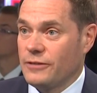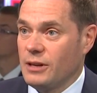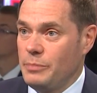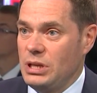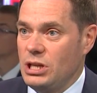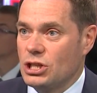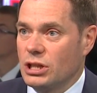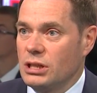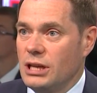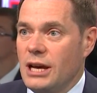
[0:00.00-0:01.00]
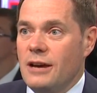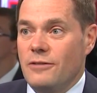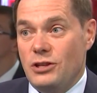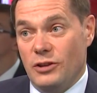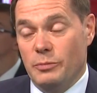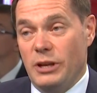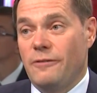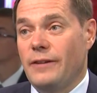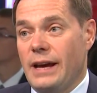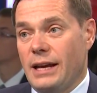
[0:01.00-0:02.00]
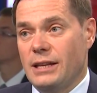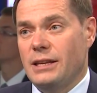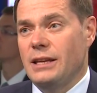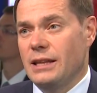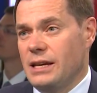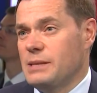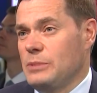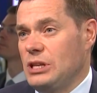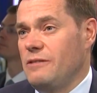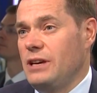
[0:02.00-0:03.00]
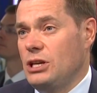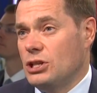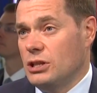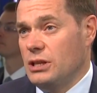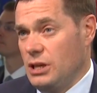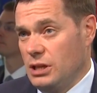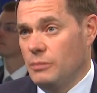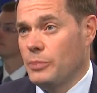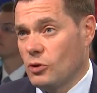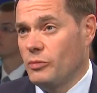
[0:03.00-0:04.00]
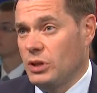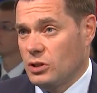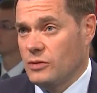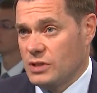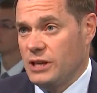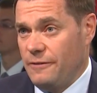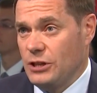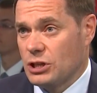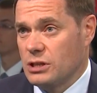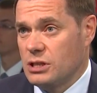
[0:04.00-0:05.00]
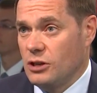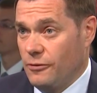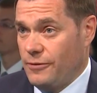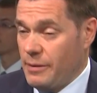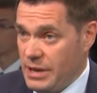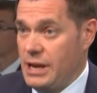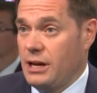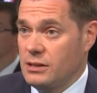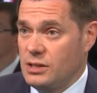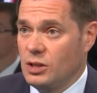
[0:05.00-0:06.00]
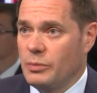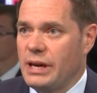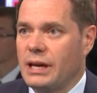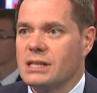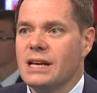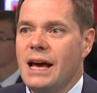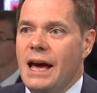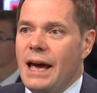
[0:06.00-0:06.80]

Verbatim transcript: of competition, which will be reflected in less motivation, in improvement of the efficiency of American steelmakers.